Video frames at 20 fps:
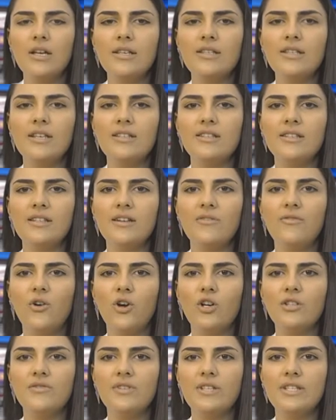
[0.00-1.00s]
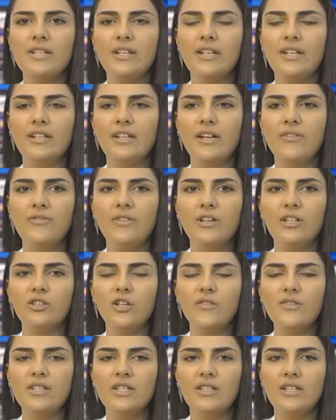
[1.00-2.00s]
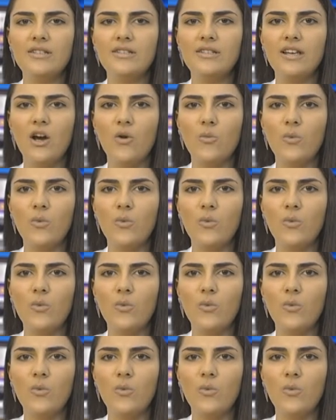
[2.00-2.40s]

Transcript: Sis is a fortress city in the field of Cilicia,